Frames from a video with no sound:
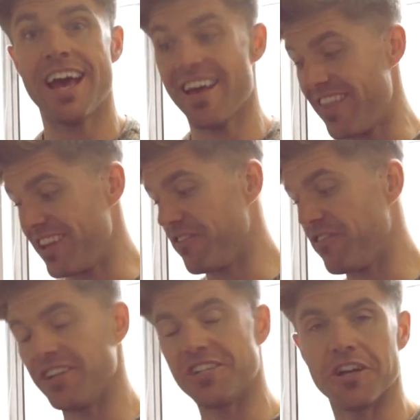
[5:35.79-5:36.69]
and then you're
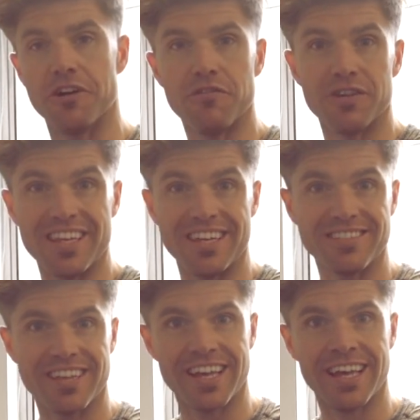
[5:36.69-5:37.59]
finishing off with
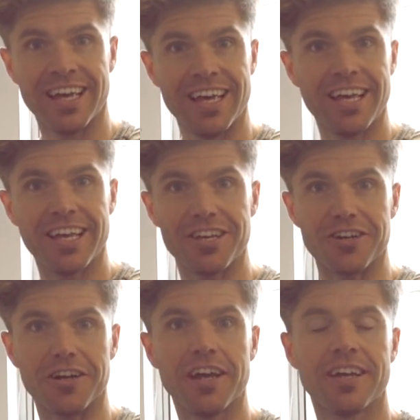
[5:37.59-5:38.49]
these,
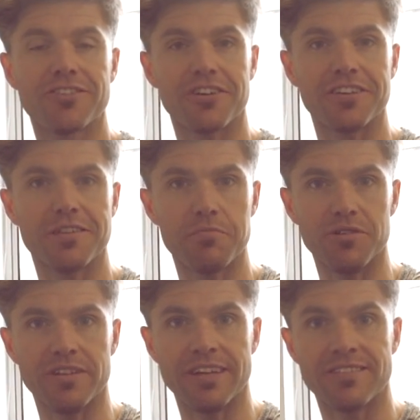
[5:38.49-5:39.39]
your tricep
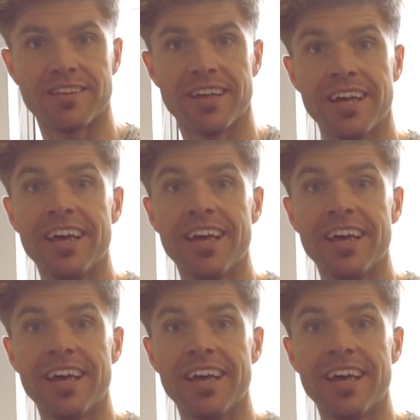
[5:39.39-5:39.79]
pull downs.